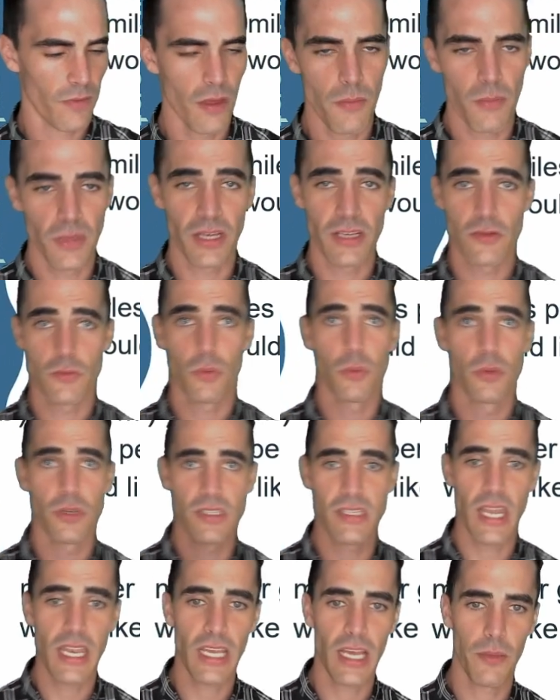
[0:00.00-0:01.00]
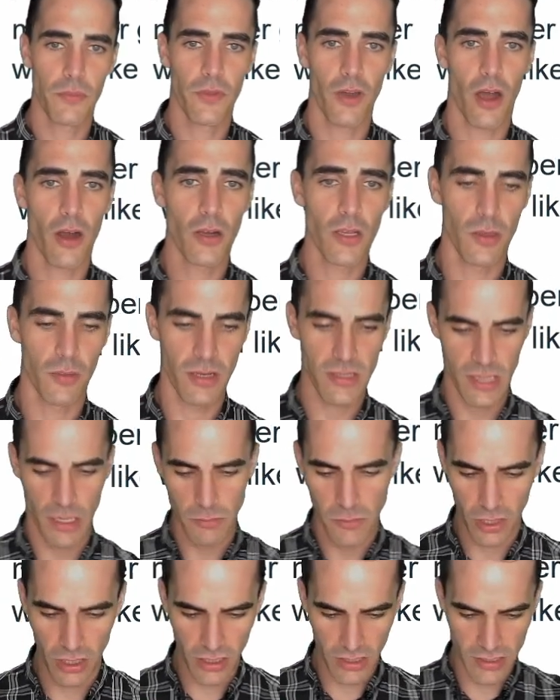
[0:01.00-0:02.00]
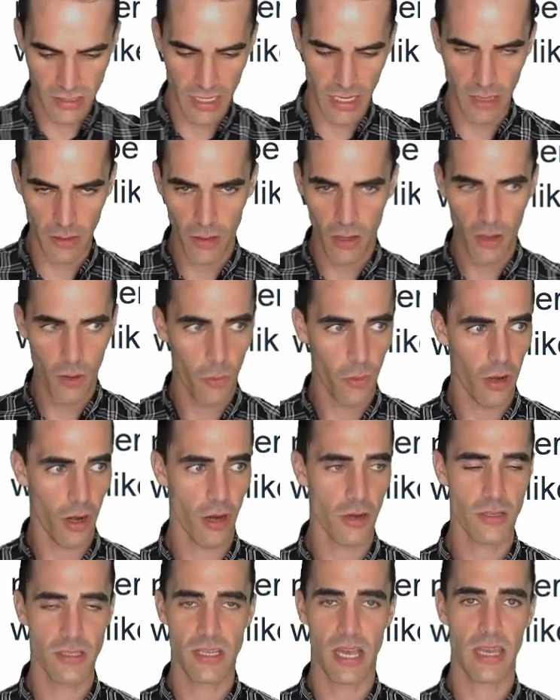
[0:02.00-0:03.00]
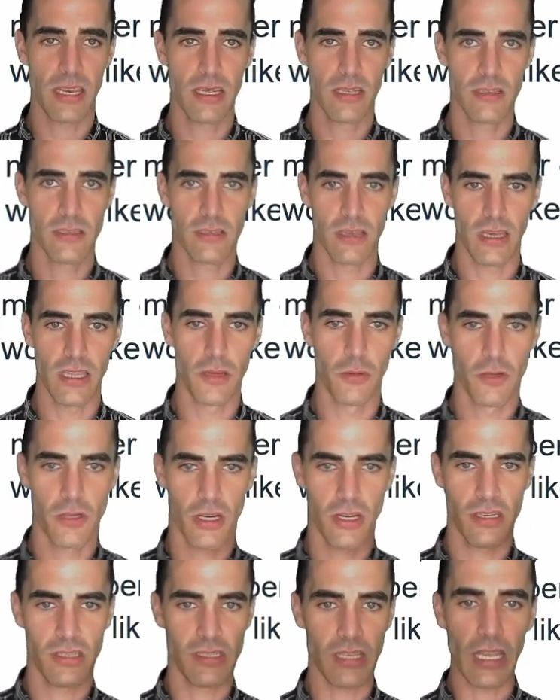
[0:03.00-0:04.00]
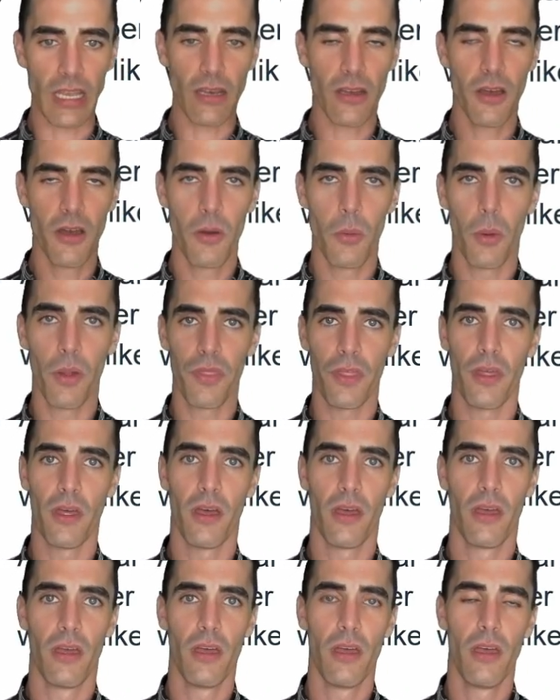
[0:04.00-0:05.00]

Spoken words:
Because when we're setting up the arguments, I'm trying to state what our side is, and then we're trying to state what the